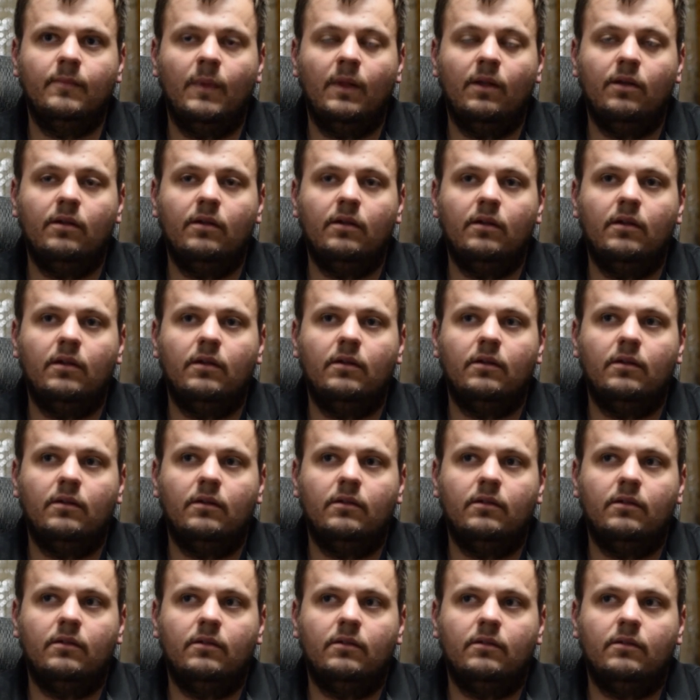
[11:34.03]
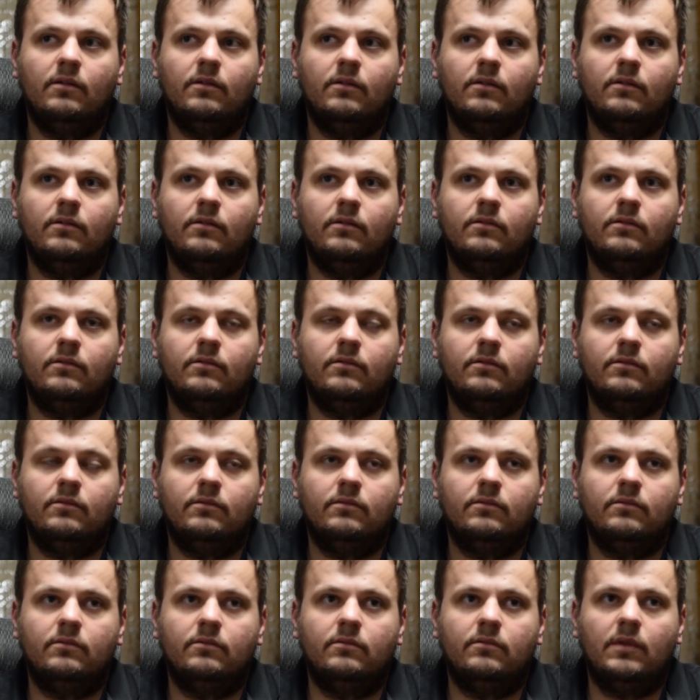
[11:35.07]

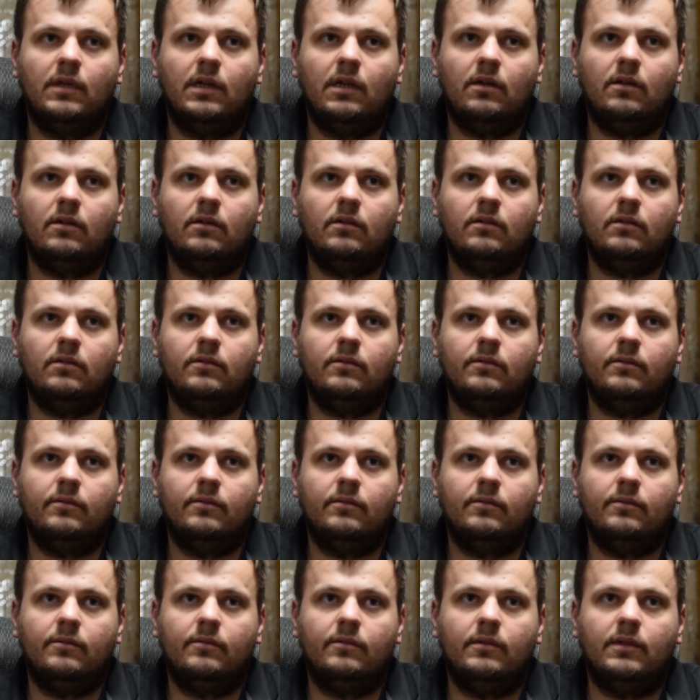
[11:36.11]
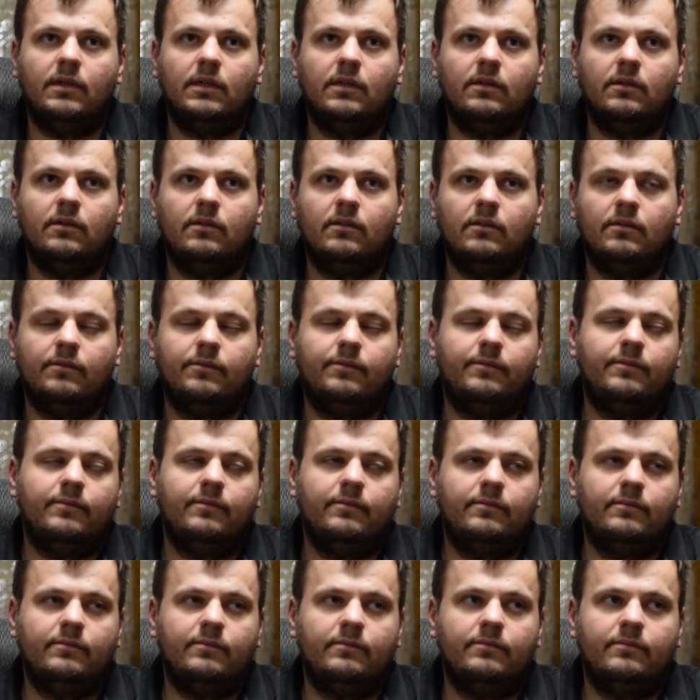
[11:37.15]

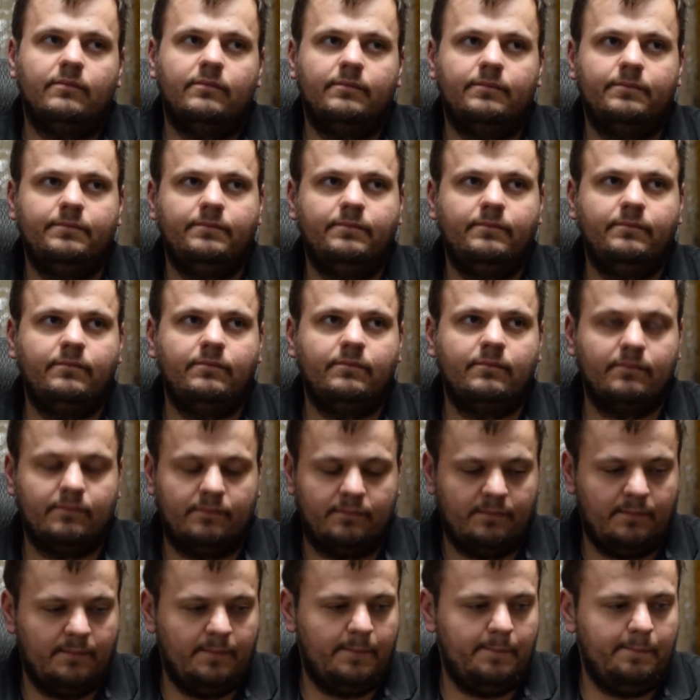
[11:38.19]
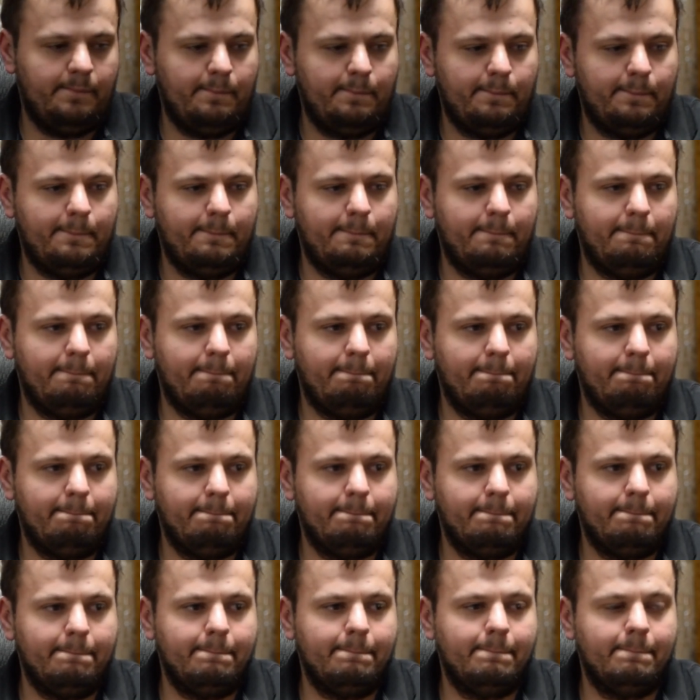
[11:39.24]

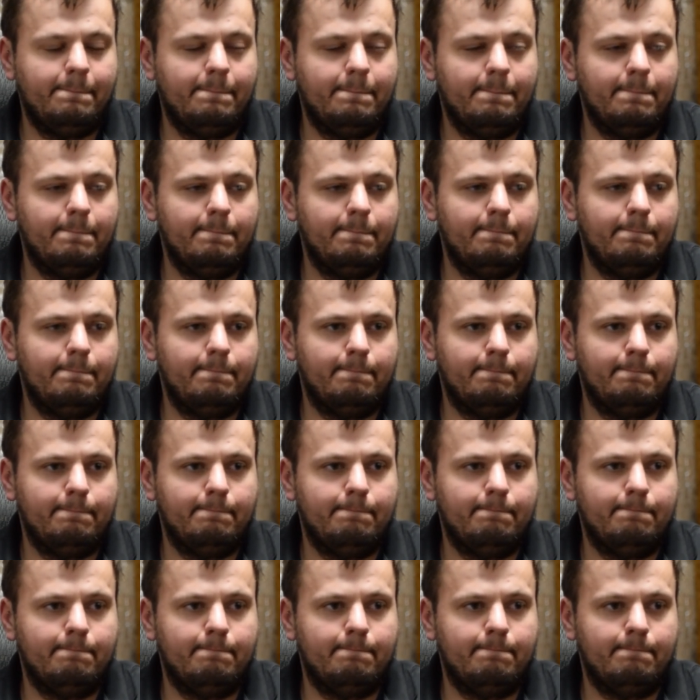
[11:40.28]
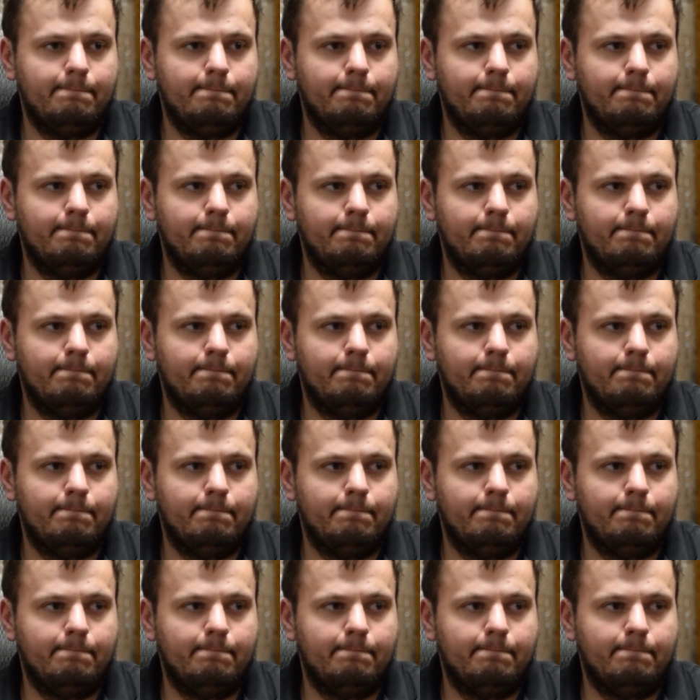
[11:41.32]
[no speech]